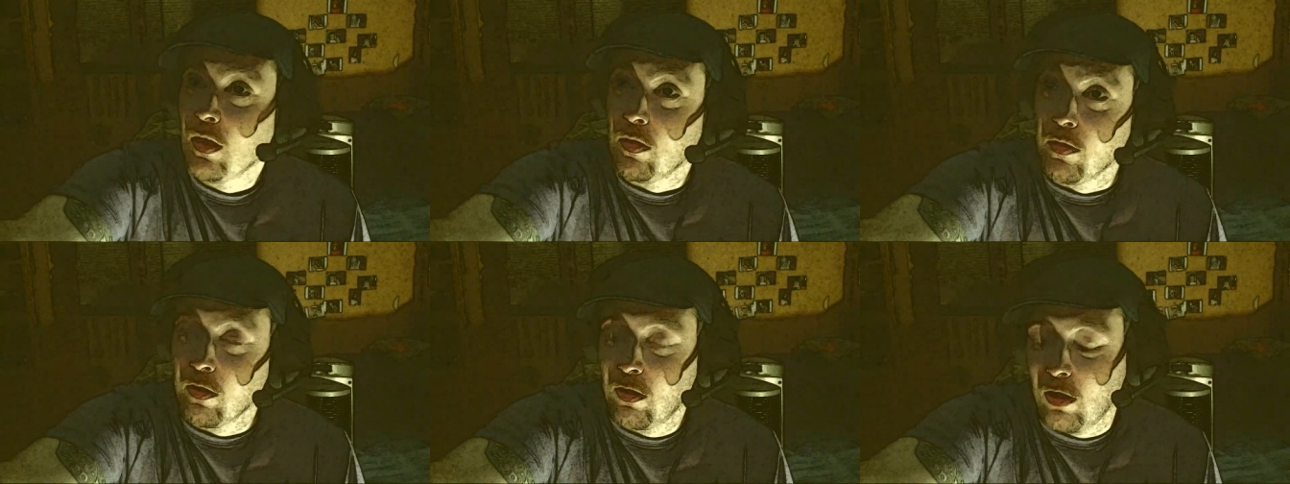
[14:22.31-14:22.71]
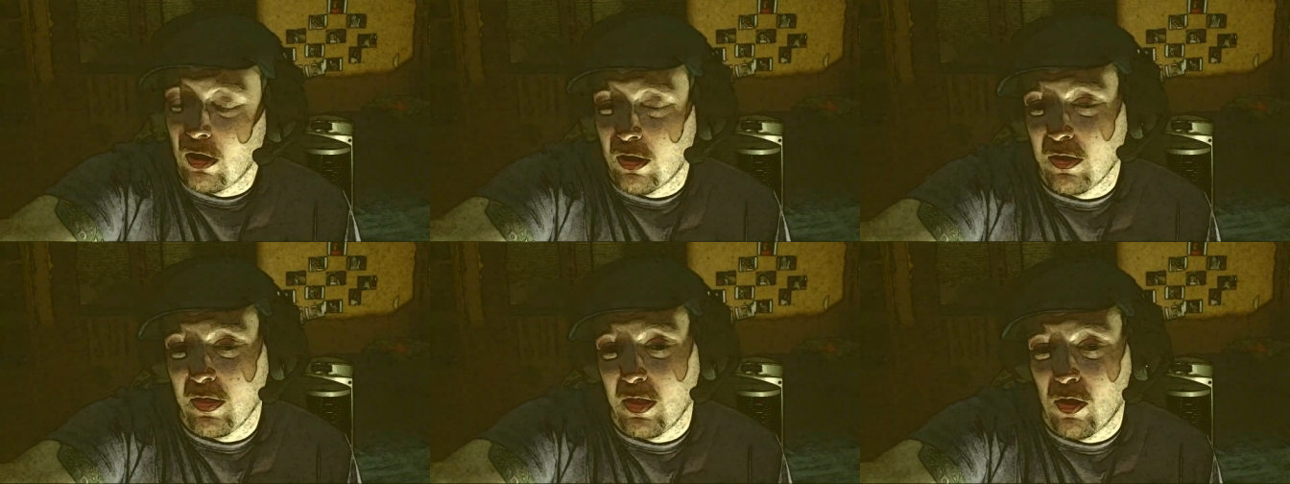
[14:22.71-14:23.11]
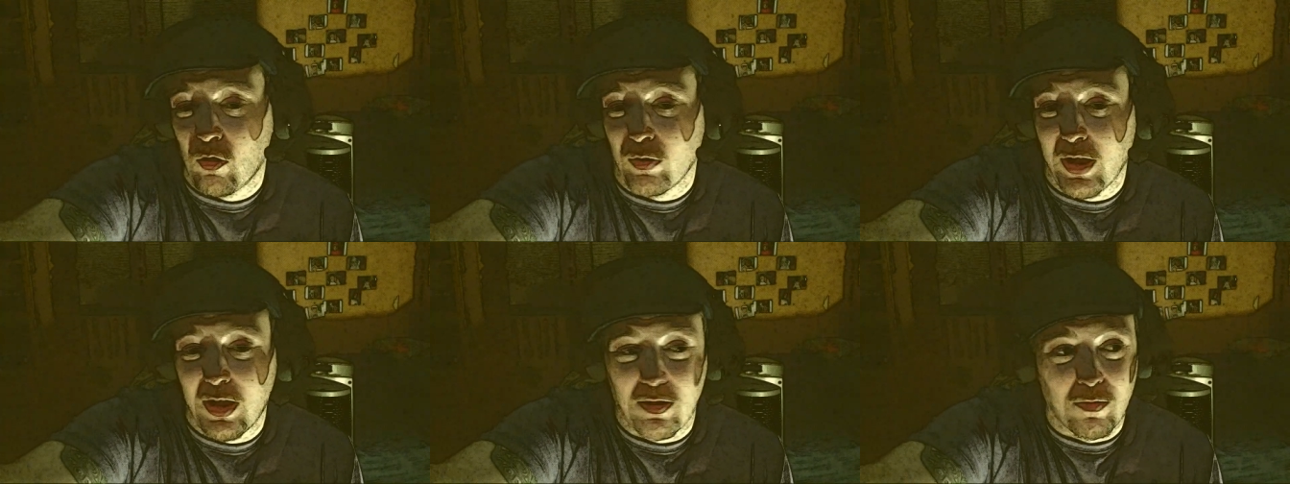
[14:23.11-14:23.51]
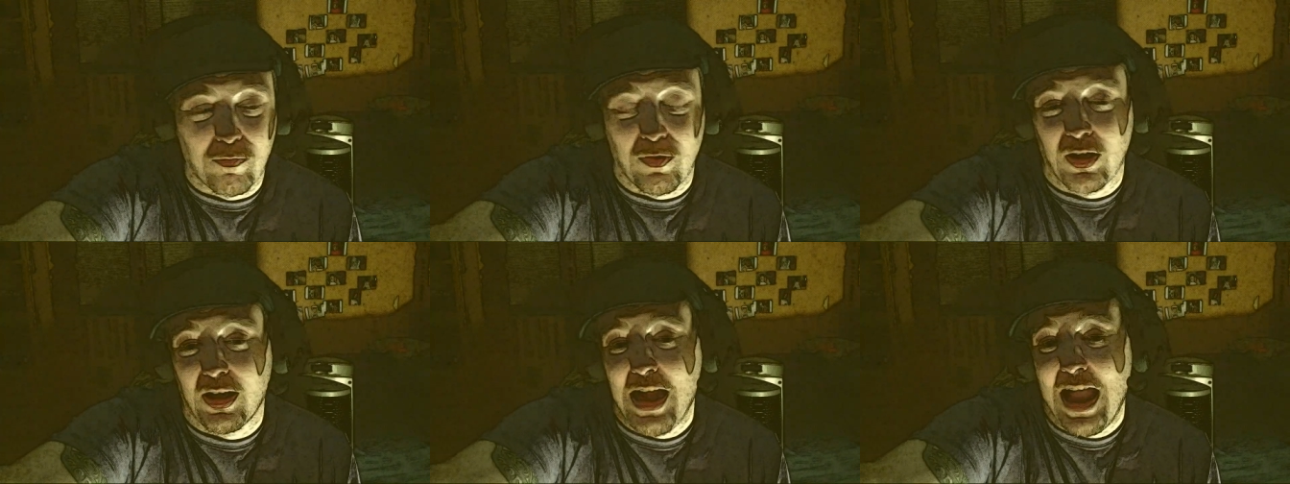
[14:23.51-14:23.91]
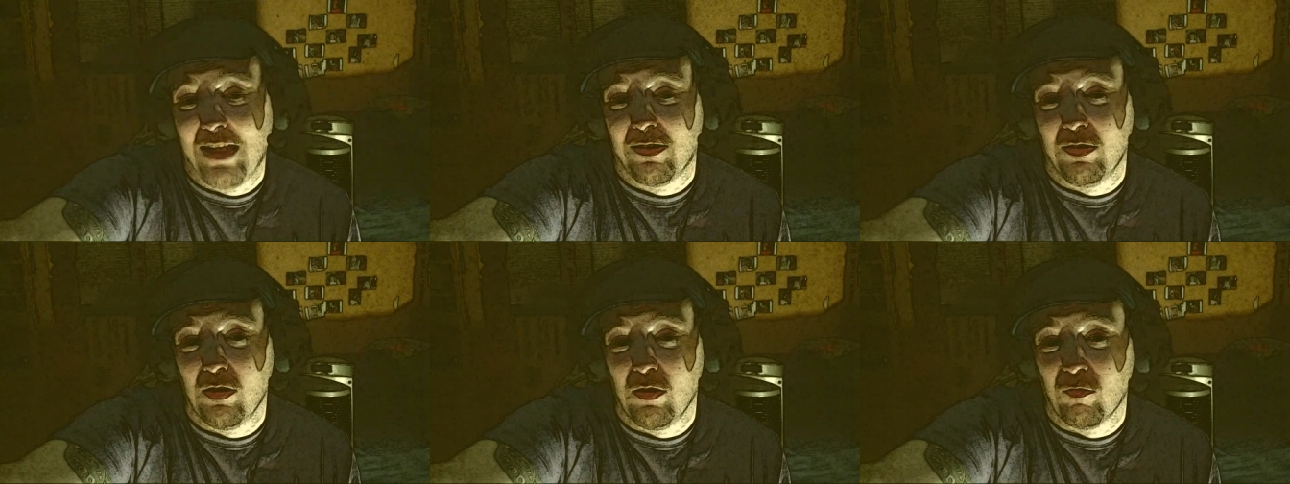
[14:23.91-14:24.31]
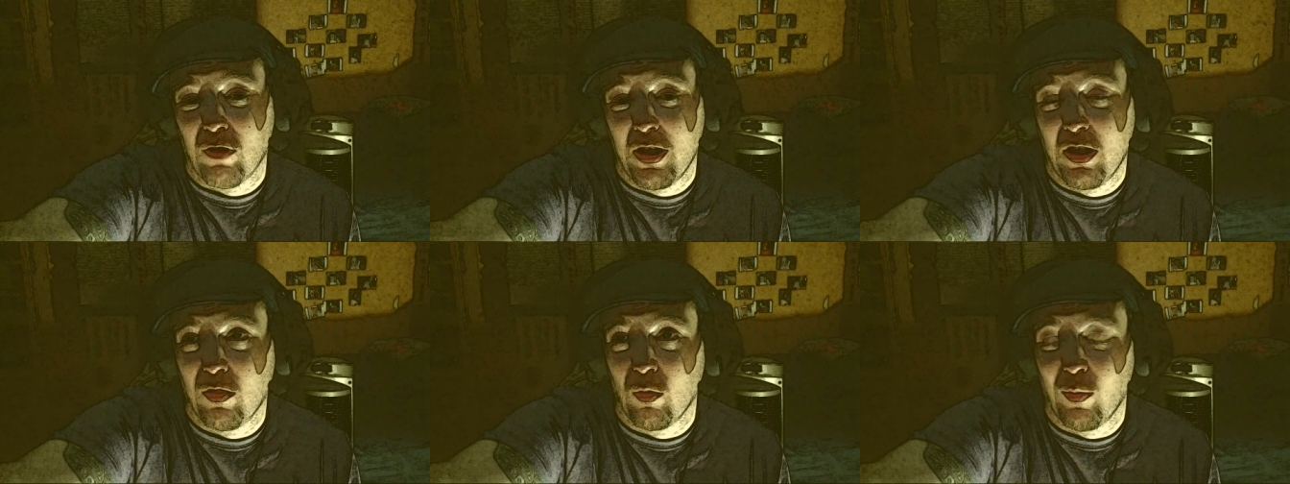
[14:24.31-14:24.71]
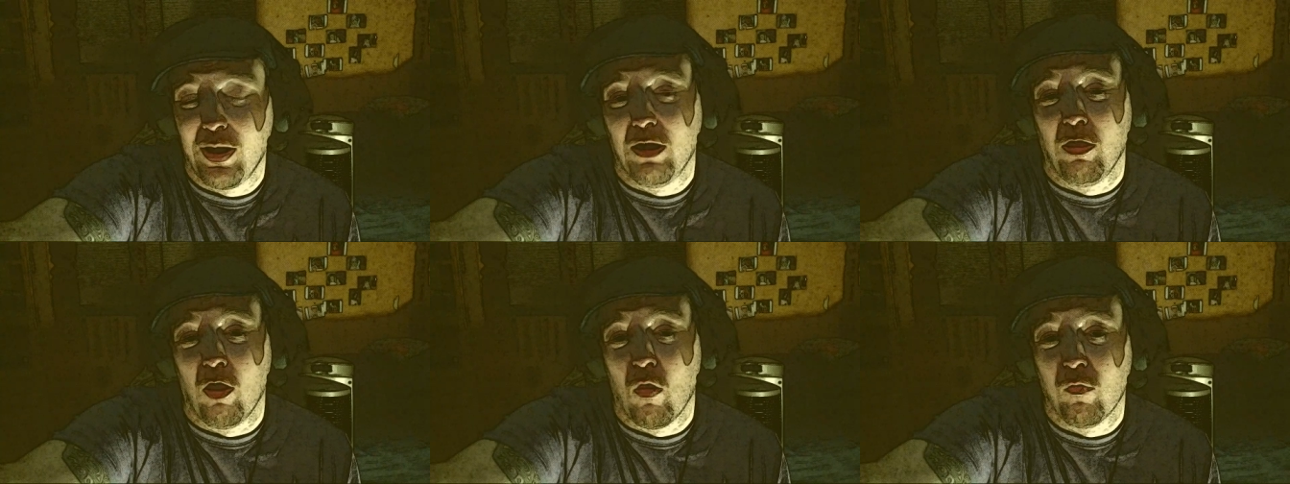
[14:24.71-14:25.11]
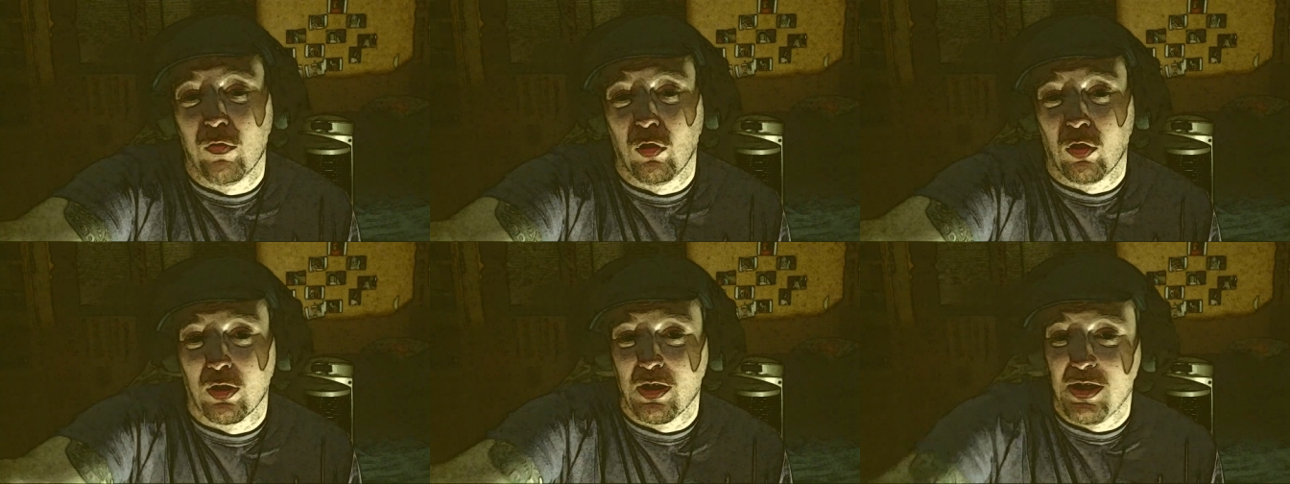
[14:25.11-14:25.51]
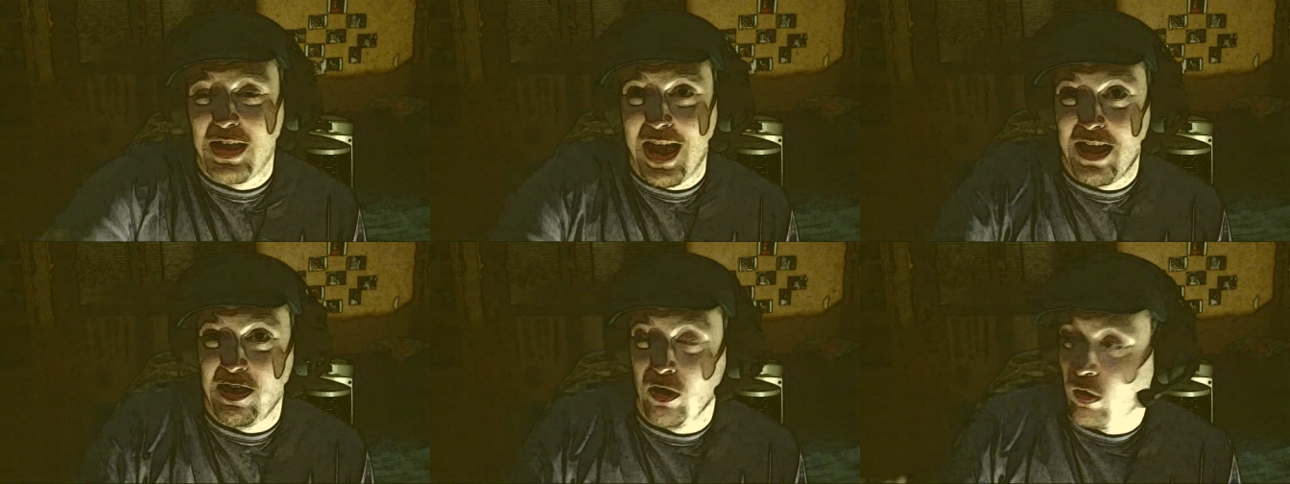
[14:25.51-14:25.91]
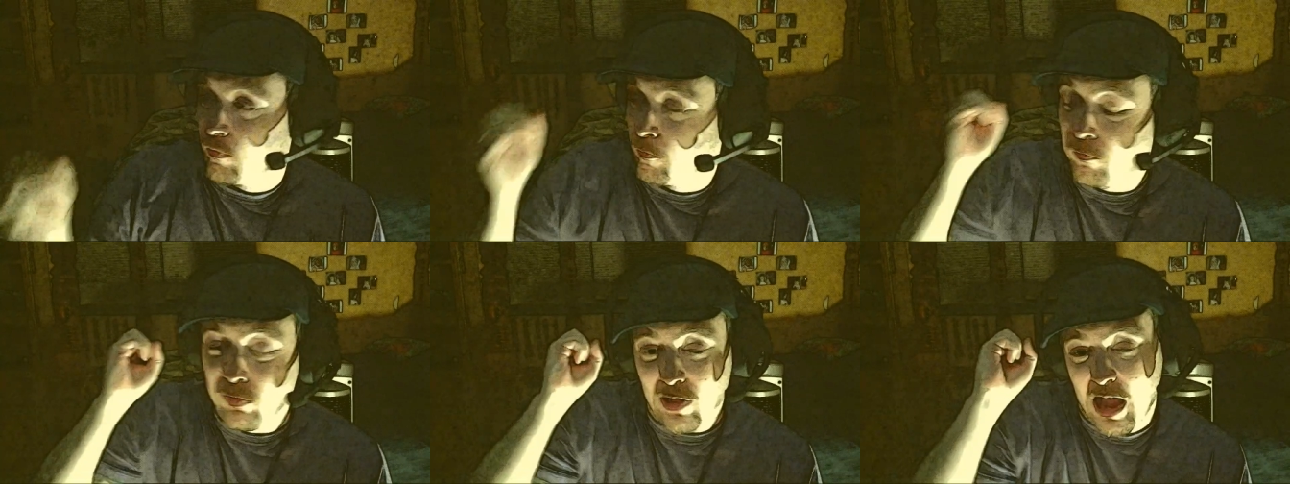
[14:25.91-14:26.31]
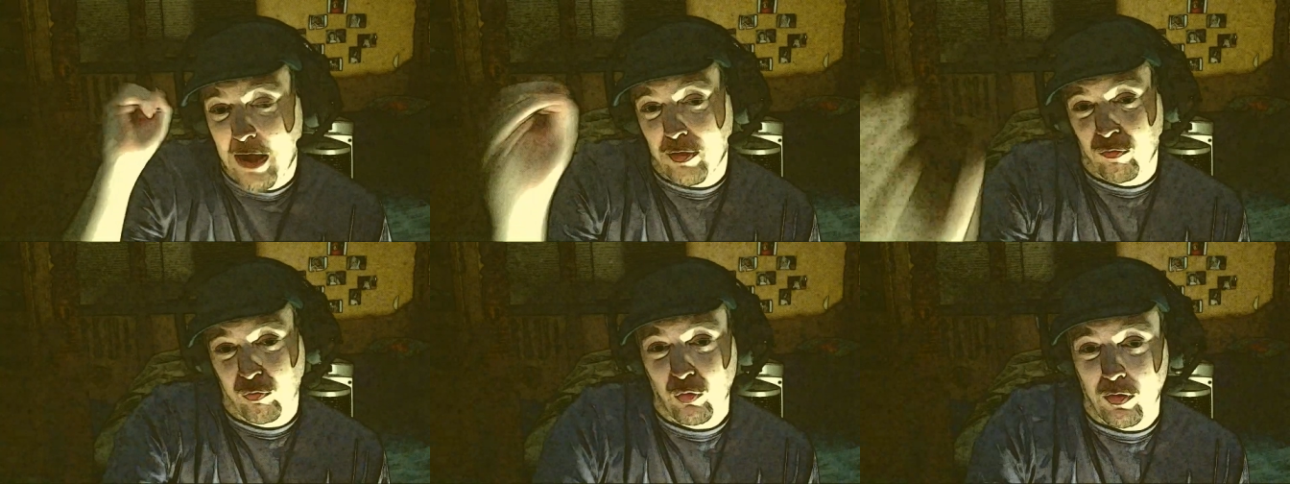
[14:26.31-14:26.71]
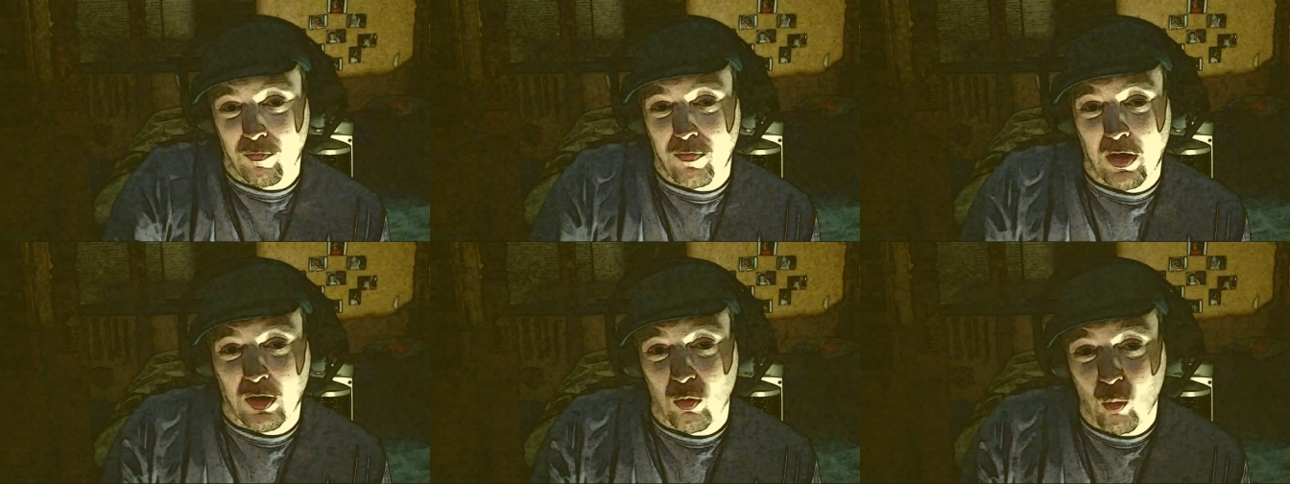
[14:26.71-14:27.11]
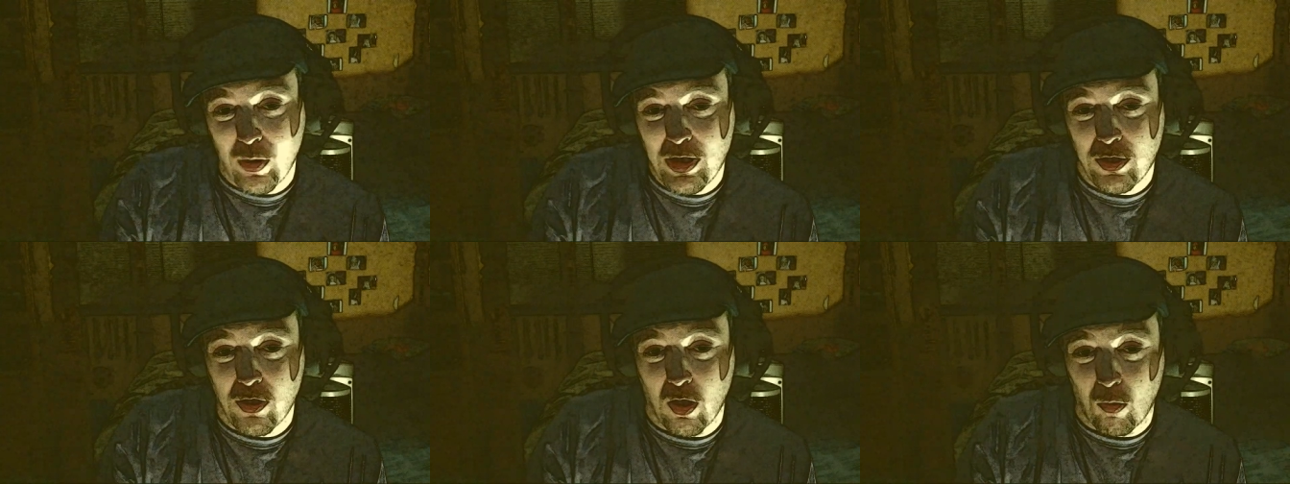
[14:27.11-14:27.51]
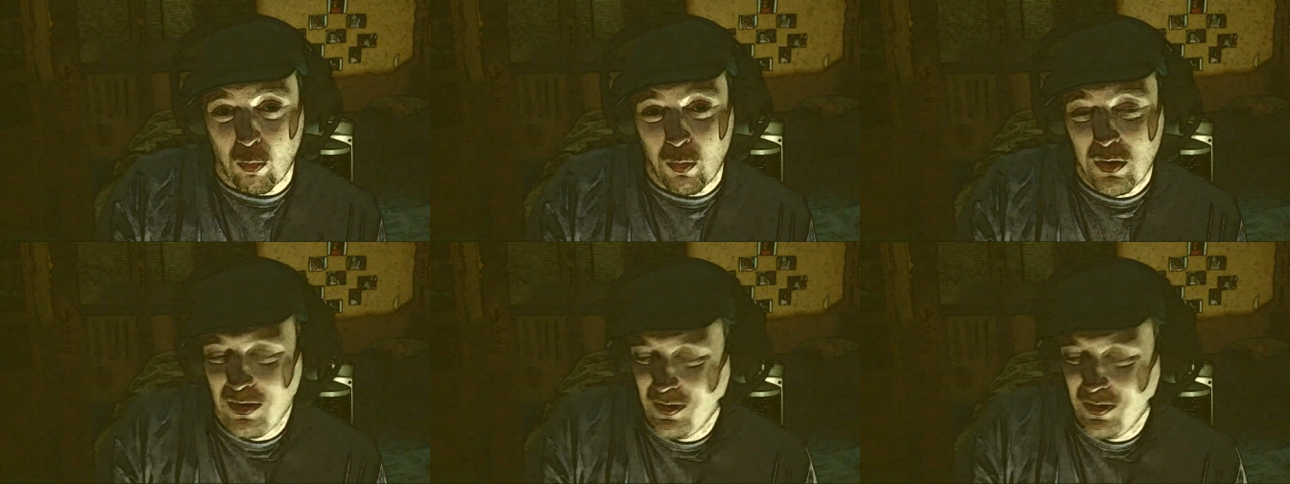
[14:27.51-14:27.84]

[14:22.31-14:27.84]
They're lucky they don't get in a fucking accident right on the way to the Overlook. And Danny don't fly through the fucking window.